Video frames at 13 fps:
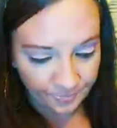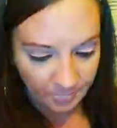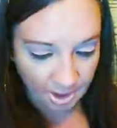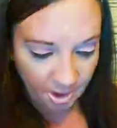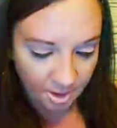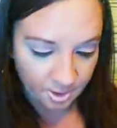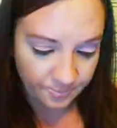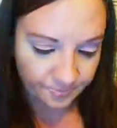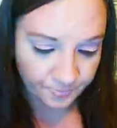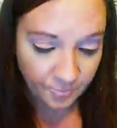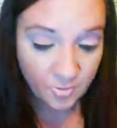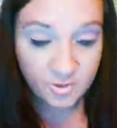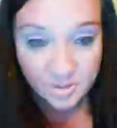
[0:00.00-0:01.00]
Yeah.
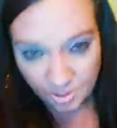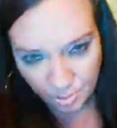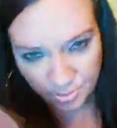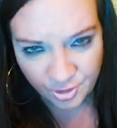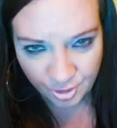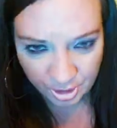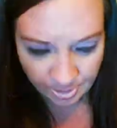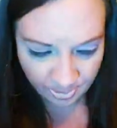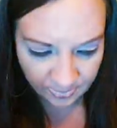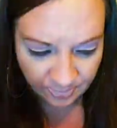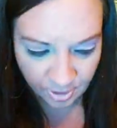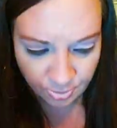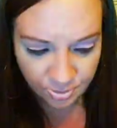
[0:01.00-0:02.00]
And someone's dreaming
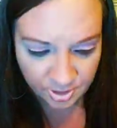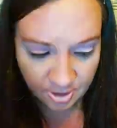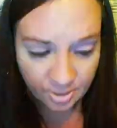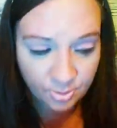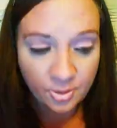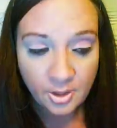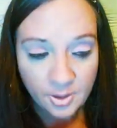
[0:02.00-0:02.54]
of you too.